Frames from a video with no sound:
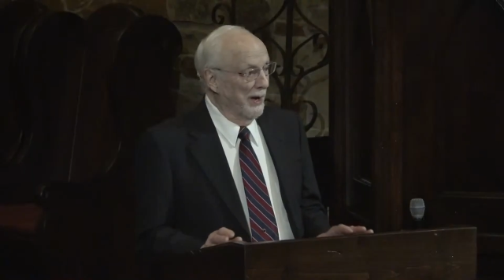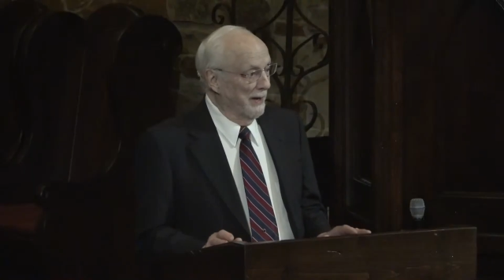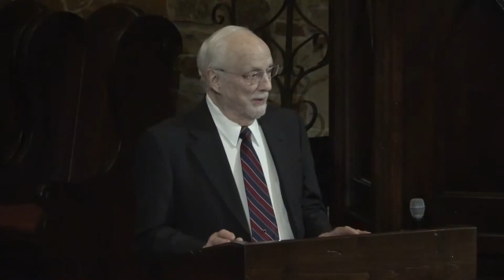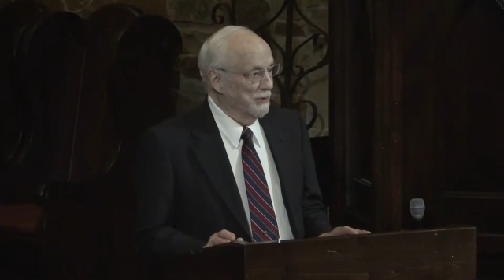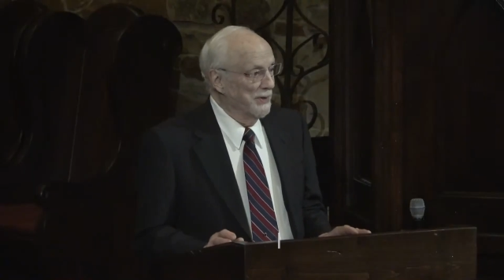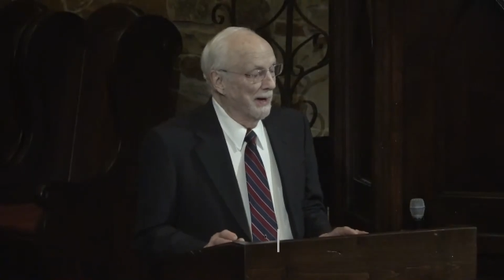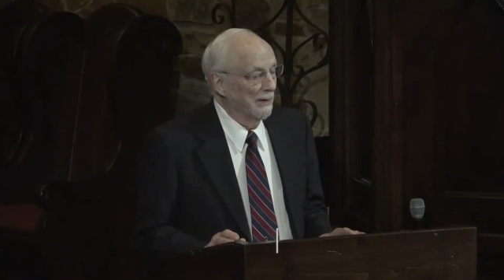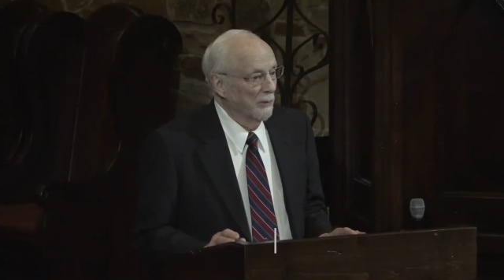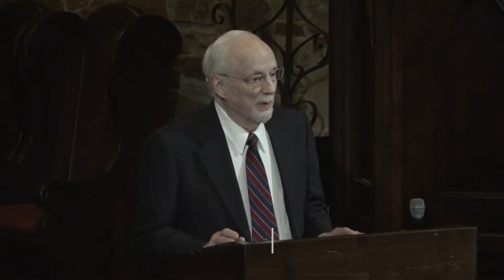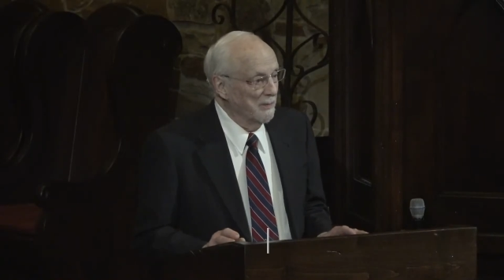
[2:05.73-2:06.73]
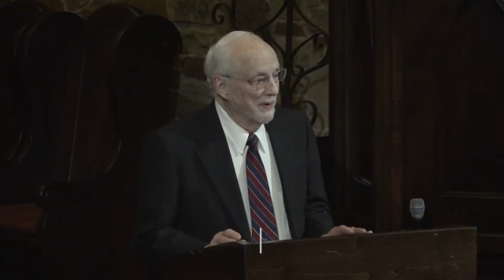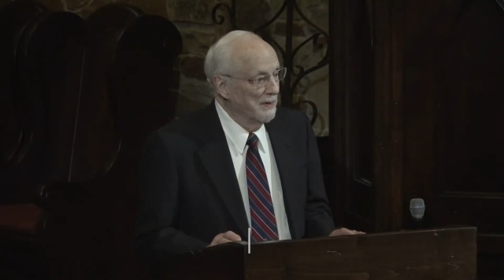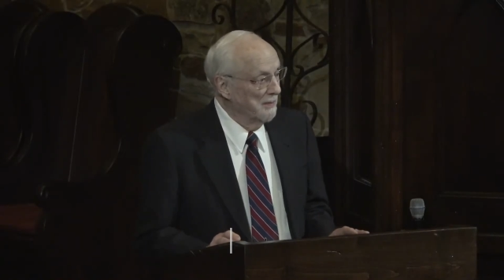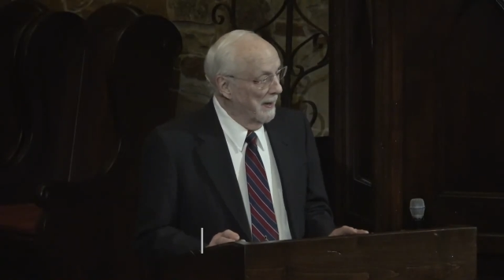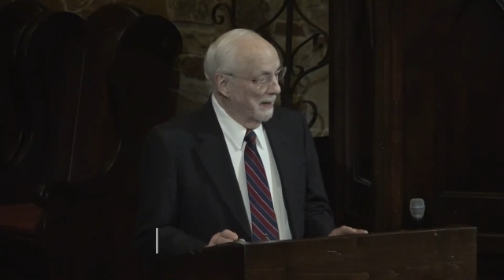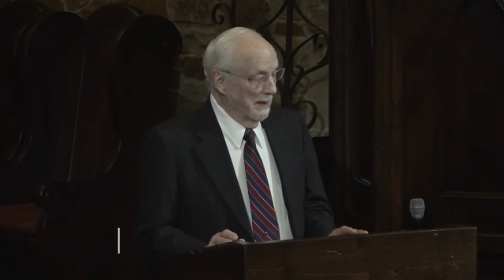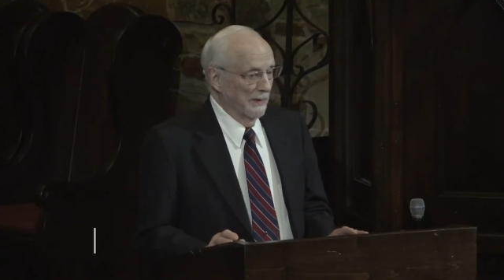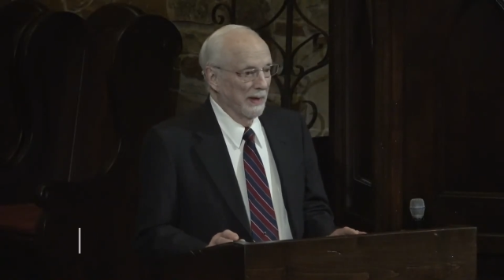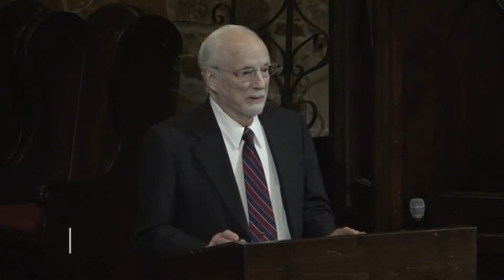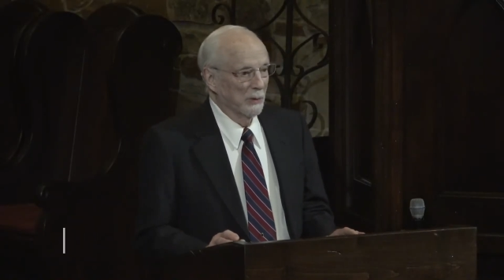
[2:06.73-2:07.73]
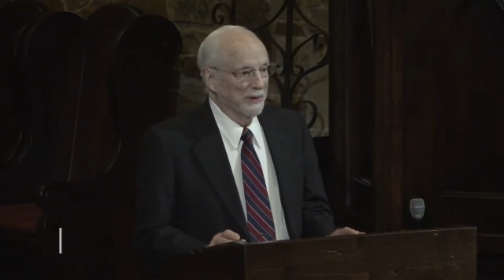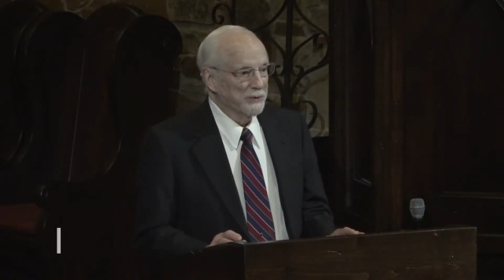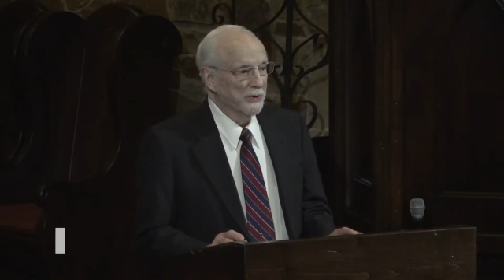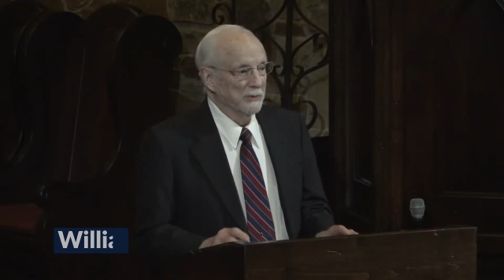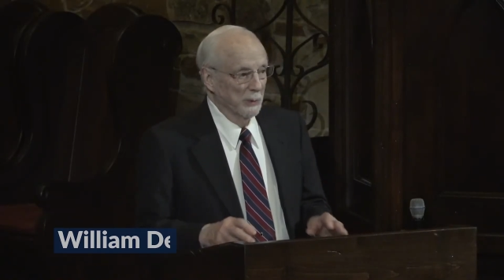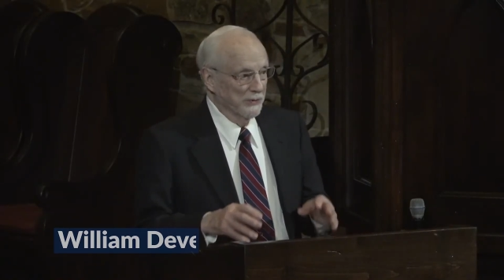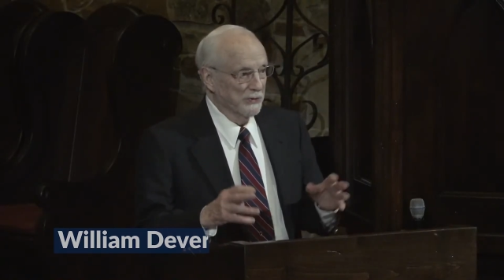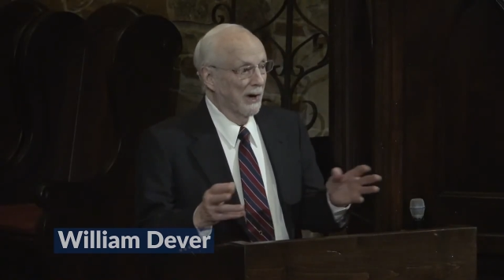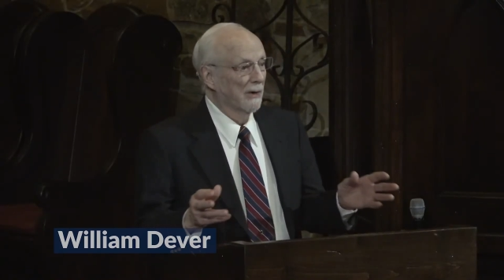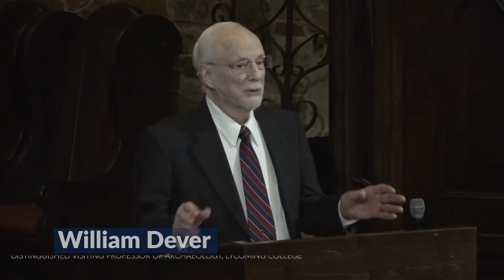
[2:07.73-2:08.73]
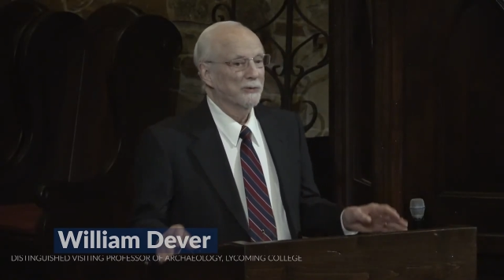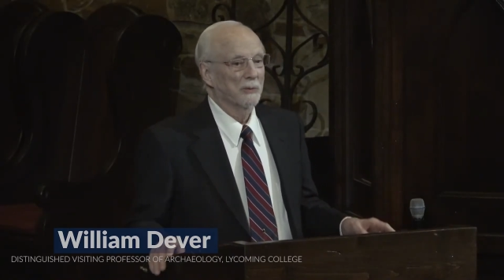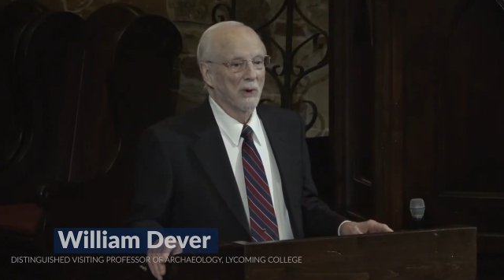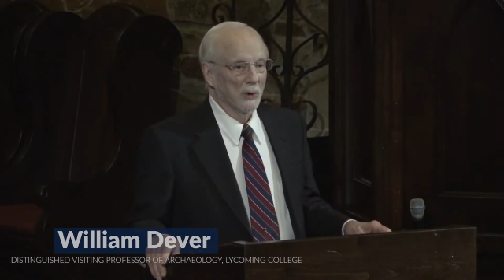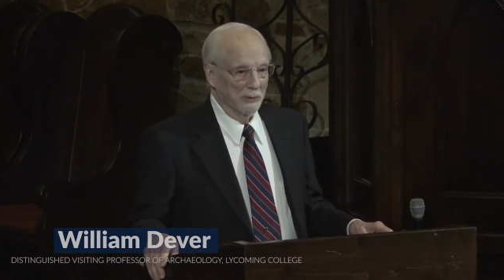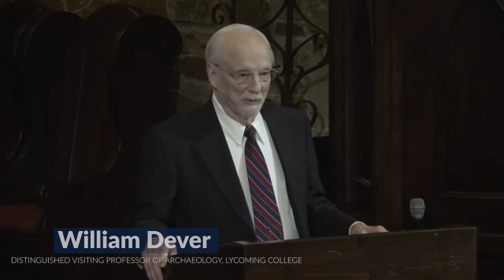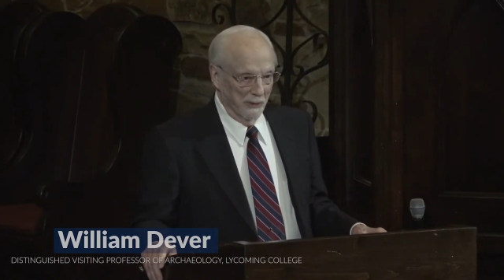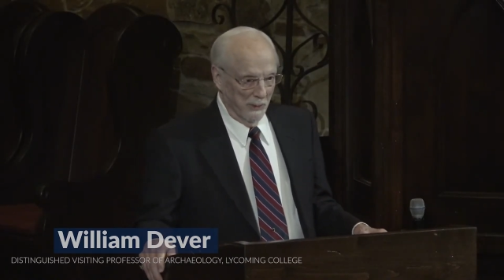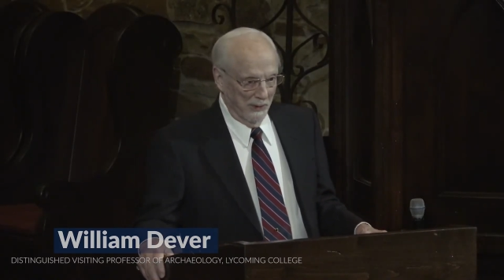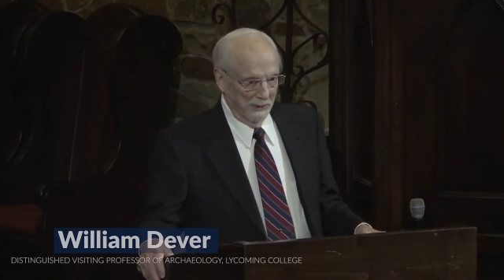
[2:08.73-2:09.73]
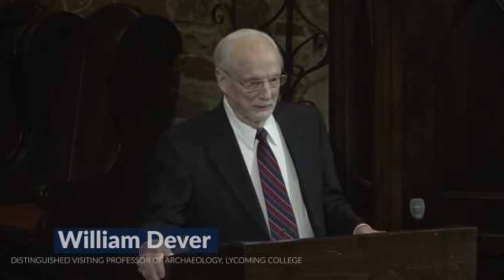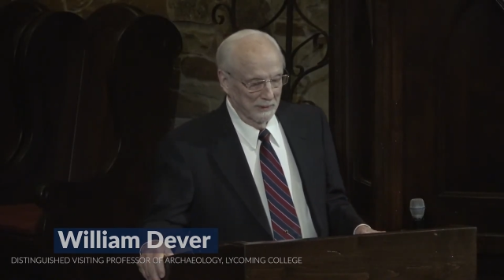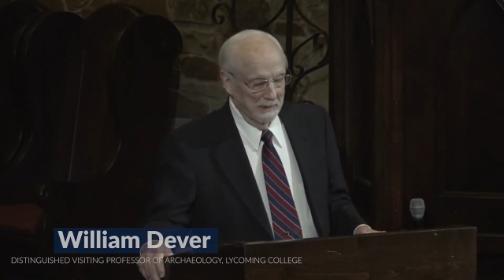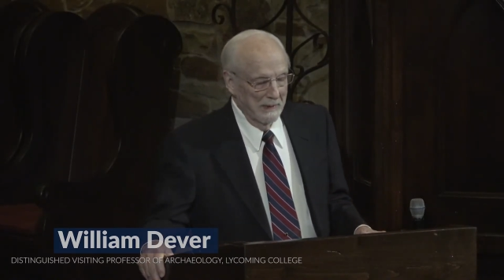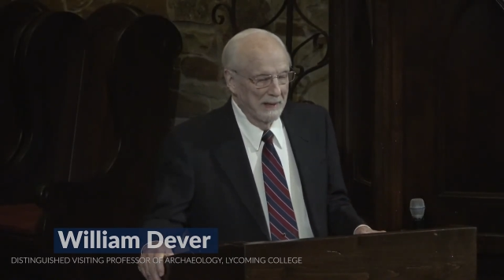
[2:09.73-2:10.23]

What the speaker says: days now, we've been debating that question with scholars from all over the world.